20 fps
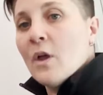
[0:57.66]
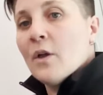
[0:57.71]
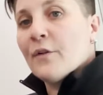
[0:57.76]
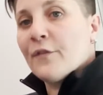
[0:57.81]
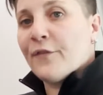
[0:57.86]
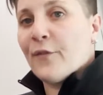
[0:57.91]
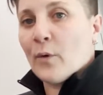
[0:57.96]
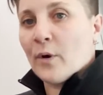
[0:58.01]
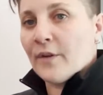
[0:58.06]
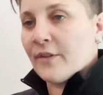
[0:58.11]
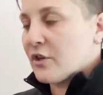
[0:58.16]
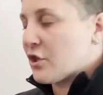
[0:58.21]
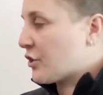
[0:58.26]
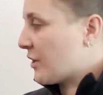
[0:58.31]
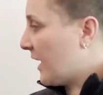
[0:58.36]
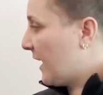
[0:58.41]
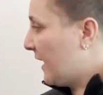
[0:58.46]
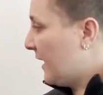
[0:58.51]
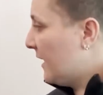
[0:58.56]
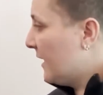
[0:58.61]
For the
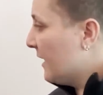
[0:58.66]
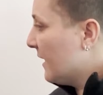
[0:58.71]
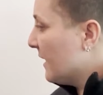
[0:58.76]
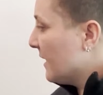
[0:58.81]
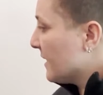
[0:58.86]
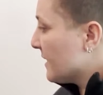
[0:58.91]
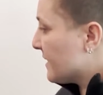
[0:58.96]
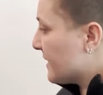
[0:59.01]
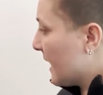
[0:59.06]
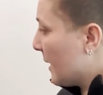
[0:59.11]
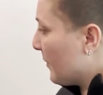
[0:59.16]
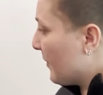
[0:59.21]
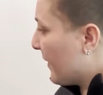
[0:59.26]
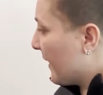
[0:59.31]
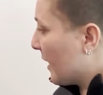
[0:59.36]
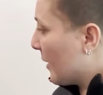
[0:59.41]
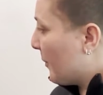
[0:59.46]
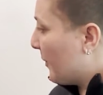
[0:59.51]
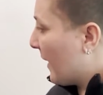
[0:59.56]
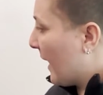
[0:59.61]
shade, same
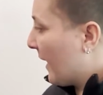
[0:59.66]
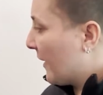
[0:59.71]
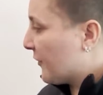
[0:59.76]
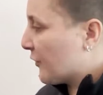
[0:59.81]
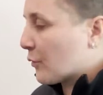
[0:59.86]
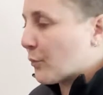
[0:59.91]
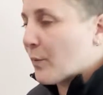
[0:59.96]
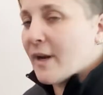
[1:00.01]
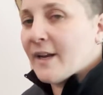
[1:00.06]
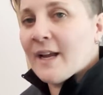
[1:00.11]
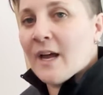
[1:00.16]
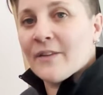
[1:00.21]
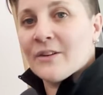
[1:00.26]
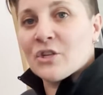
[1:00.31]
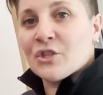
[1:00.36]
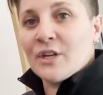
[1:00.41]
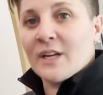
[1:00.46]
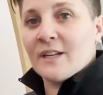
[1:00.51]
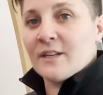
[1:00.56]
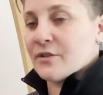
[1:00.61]
thing applies. So right now the
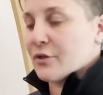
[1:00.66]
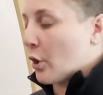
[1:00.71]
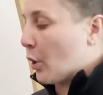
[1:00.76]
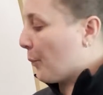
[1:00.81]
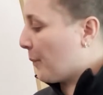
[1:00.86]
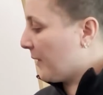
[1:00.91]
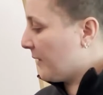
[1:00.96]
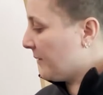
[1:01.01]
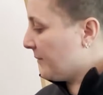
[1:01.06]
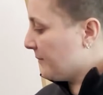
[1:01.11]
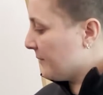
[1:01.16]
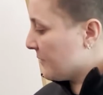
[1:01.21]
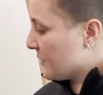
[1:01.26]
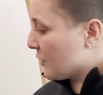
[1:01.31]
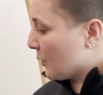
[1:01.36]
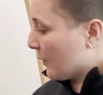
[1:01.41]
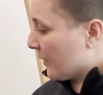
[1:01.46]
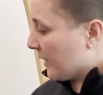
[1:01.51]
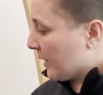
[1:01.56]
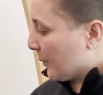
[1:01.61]
shade is open,
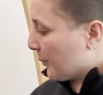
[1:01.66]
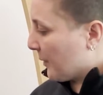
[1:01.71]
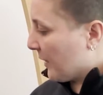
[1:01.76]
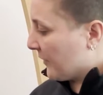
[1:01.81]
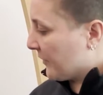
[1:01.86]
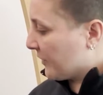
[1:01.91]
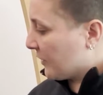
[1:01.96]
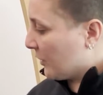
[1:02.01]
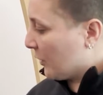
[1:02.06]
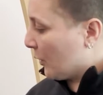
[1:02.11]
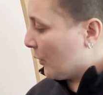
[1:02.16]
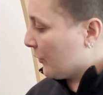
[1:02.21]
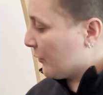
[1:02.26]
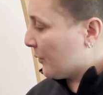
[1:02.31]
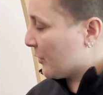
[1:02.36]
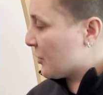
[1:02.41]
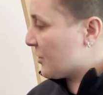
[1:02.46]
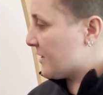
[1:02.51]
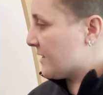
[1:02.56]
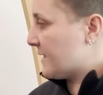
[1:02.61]
so we're gonna press close,
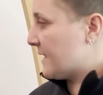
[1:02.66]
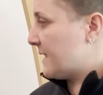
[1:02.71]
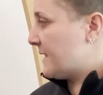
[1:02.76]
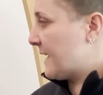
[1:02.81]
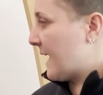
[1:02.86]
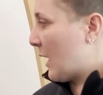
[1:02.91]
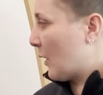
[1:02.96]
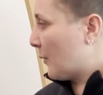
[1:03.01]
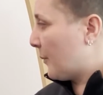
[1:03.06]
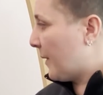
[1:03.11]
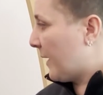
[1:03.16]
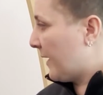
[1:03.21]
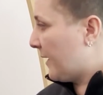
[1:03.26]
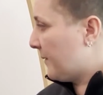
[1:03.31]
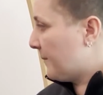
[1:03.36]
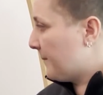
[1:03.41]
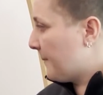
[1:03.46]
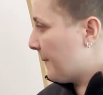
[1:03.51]
which is the down button,